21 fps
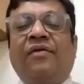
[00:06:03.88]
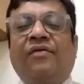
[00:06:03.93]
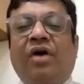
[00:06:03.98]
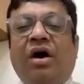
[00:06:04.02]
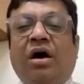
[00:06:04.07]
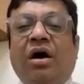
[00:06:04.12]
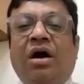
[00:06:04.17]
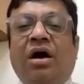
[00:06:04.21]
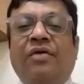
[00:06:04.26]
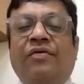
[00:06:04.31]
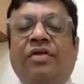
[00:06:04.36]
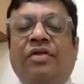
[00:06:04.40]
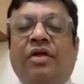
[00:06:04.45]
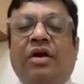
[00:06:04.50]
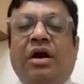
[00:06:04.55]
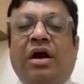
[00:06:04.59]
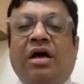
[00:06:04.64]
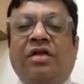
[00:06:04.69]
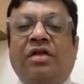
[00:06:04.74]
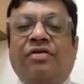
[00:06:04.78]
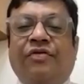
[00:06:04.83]
They have occurred
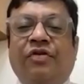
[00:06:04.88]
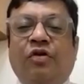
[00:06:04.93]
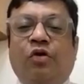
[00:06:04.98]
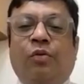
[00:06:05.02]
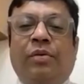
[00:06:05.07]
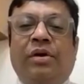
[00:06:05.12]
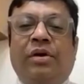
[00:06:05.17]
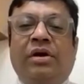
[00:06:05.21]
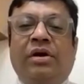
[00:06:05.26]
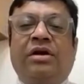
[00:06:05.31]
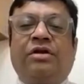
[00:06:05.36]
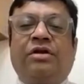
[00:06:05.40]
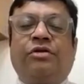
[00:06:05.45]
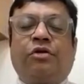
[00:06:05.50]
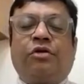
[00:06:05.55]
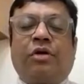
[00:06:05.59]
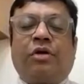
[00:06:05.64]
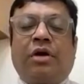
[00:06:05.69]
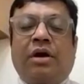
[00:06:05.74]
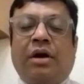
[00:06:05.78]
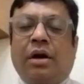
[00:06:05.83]
within the last few minutes
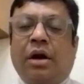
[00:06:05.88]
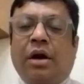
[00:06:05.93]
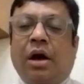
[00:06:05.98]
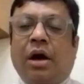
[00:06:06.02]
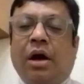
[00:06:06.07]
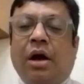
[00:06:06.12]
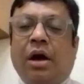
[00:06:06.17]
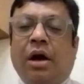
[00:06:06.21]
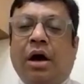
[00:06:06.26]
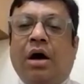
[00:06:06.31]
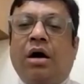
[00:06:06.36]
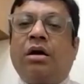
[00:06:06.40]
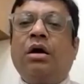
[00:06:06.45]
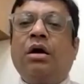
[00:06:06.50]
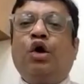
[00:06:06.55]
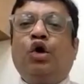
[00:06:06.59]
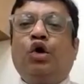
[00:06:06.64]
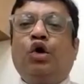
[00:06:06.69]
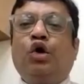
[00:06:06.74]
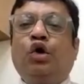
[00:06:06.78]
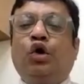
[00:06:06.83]
or an hour.
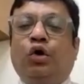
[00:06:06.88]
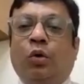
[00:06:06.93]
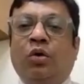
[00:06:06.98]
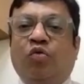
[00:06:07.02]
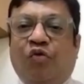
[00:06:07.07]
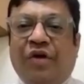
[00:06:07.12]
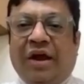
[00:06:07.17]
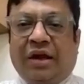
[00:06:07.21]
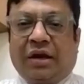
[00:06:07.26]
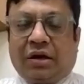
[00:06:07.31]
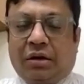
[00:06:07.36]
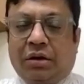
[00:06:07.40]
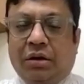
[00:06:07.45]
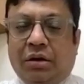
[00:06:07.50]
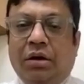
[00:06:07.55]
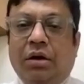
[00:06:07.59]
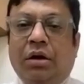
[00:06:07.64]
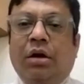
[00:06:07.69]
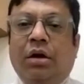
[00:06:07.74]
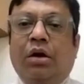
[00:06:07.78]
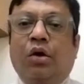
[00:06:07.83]
Don't wait.
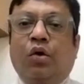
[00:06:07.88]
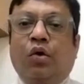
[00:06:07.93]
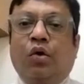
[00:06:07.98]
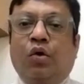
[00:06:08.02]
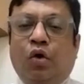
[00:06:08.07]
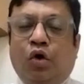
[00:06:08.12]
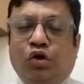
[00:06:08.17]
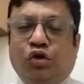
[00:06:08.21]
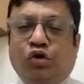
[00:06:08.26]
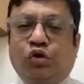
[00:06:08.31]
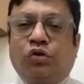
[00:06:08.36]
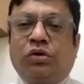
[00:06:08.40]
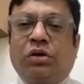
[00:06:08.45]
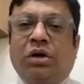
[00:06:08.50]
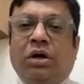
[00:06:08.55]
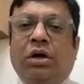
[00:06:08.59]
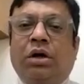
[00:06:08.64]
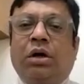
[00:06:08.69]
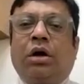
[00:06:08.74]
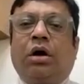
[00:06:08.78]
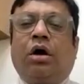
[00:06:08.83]
Go to
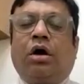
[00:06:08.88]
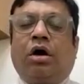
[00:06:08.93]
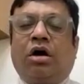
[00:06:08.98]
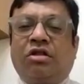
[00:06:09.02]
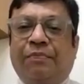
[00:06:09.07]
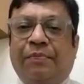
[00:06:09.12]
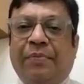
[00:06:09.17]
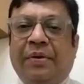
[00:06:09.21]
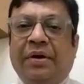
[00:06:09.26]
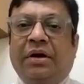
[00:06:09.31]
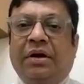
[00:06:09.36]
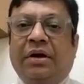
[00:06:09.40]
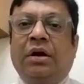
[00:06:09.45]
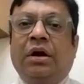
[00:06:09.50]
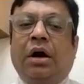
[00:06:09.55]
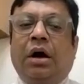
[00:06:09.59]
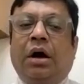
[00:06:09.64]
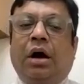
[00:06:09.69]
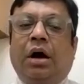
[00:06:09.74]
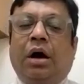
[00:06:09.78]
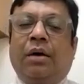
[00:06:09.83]
your
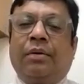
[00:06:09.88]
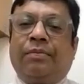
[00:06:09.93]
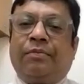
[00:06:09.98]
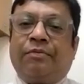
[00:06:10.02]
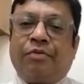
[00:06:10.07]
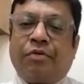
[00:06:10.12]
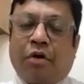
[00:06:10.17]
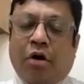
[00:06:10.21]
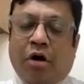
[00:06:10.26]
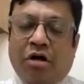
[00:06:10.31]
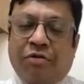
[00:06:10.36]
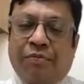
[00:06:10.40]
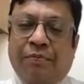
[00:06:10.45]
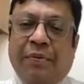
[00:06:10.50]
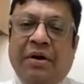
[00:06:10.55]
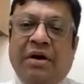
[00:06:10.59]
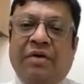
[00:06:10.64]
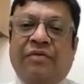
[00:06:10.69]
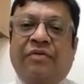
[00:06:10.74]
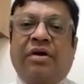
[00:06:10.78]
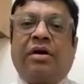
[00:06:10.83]
hospital, a
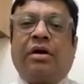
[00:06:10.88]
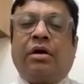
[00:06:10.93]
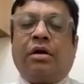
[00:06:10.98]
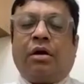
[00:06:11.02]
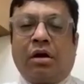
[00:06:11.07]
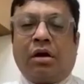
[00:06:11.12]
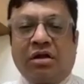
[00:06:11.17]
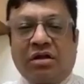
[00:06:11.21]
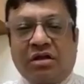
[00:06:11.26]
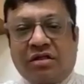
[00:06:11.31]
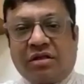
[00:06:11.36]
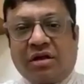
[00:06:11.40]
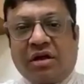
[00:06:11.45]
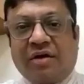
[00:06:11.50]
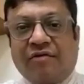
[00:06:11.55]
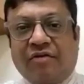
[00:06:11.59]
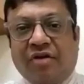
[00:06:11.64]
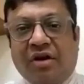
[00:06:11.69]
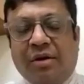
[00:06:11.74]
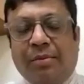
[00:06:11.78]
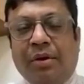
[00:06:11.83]
hospital where neurologists are
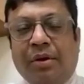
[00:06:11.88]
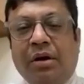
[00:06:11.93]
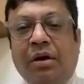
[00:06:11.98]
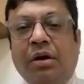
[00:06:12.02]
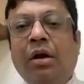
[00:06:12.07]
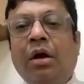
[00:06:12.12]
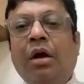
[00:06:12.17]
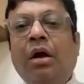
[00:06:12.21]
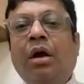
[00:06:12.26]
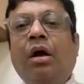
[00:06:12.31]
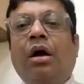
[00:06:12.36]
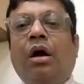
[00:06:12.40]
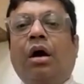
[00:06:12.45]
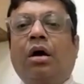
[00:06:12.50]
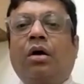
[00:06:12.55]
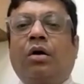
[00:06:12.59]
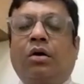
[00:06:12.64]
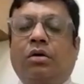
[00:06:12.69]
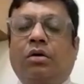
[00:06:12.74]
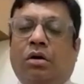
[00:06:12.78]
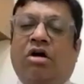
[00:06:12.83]
available, a
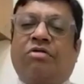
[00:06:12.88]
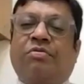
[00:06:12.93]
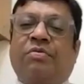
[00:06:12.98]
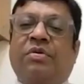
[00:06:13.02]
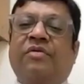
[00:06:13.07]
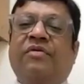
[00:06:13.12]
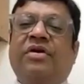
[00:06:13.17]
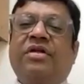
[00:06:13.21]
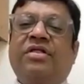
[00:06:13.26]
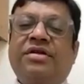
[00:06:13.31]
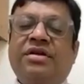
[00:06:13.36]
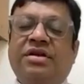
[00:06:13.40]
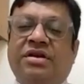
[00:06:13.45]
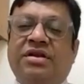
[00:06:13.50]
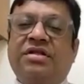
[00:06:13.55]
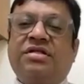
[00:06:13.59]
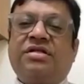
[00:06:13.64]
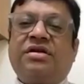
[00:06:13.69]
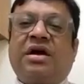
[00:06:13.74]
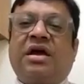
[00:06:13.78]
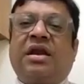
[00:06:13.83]
good hospital where
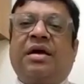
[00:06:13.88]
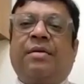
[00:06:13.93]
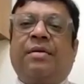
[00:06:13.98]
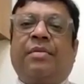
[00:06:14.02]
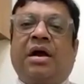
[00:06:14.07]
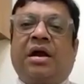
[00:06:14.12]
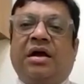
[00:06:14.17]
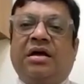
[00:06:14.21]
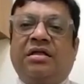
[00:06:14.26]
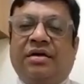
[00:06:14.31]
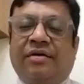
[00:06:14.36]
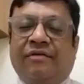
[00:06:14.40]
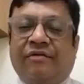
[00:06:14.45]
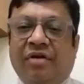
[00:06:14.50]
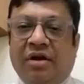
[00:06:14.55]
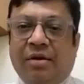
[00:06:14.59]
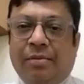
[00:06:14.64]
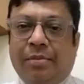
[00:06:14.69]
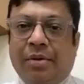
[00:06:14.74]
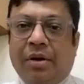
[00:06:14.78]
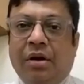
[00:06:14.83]
CT scan, MRI is
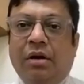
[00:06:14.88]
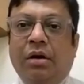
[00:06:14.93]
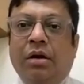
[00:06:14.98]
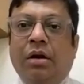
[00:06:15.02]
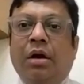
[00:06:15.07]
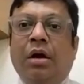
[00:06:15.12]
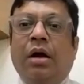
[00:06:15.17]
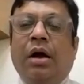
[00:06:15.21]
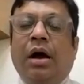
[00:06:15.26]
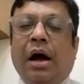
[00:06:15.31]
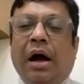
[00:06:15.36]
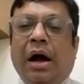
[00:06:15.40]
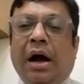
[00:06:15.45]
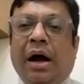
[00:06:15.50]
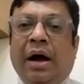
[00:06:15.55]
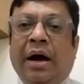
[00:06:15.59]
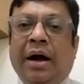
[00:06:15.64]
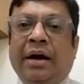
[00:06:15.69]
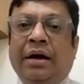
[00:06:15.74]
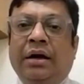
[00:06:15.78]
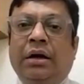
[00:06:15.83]
available,
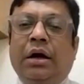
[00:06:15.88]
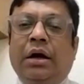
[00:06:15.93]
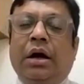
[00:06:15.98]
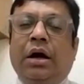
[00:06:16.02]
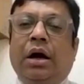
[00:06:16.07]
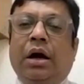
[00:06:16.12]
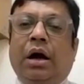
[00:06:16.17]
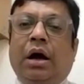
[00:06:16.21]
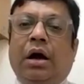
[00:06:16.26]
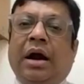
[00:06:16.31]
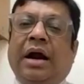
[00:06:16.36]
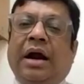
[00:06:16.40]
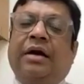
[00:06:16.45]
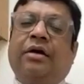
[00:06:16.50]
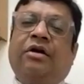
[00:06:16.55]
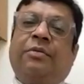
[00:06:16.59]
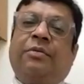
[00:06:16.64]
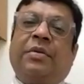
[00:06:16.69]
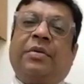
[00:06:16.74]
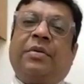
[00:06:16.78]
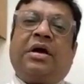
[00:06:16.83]
and a right
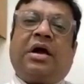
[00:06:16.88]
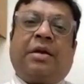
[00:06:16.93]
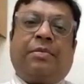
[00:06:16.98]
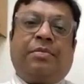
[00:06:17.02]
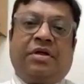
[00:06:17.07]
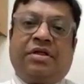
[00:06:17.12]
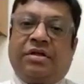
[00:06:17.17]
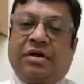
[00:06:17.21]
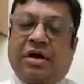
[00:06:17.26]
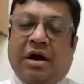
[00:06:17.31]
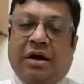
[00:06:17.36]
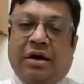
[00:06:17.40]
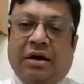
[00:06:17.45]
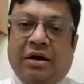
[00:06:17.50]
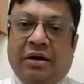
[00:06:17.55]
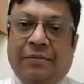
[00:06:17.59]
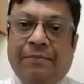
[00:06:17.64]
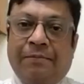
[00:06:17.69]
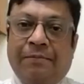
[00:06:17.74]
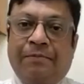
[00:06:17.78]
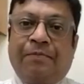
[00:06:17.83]
treatment can be
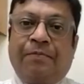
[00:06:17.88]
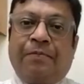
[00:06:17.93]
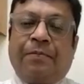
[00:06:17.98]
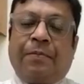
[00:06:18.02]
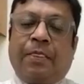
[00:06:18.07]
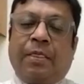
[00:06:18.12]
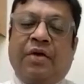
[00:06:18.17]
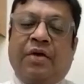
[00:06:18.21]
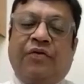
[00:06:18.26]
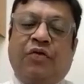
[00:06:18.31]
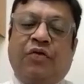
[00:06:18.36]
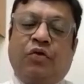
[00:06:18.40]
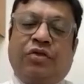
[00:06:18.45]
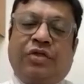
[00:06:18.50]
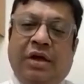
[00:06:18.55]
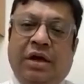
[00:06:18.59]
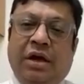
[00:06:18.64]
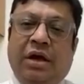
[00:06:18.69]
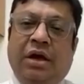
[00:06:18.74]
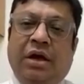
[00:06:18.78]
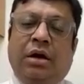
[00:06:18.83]
started. If you
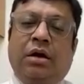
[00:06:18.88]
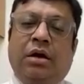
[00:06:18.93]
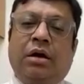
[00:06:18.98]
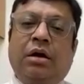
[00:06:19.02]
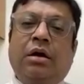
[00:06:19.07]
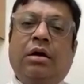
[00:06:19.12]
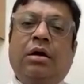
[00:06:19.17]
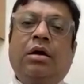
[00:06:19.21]
think